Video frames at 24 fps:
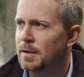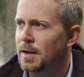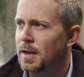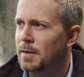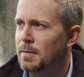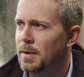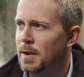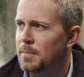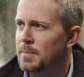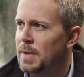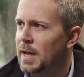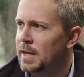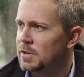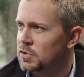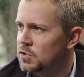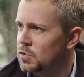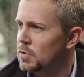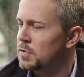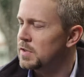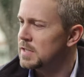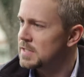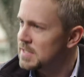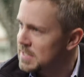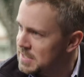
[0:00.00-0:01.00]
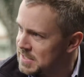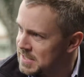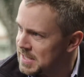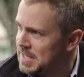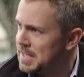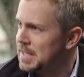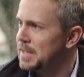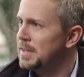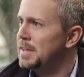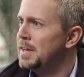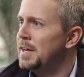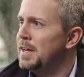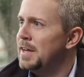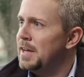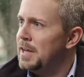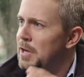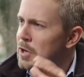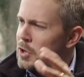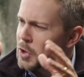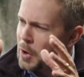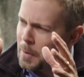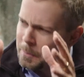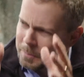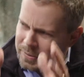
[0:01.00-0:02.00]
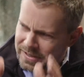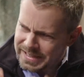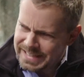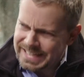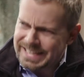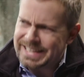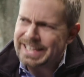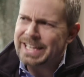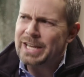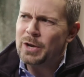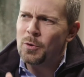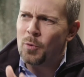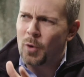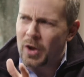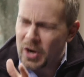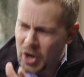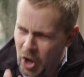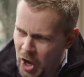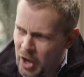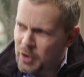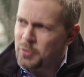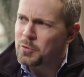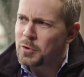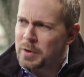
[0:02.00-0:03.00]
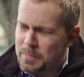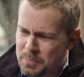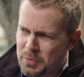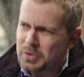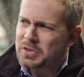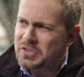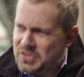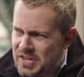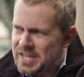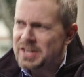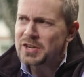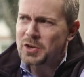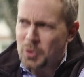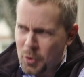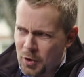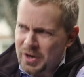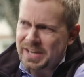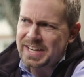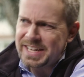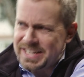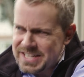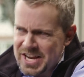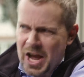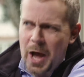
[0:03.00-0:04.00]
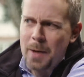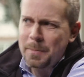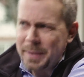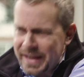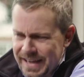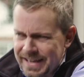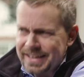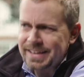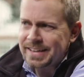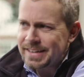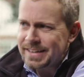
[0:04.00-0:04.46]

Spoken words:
I'm not sure this is the completely 100% dorky topic.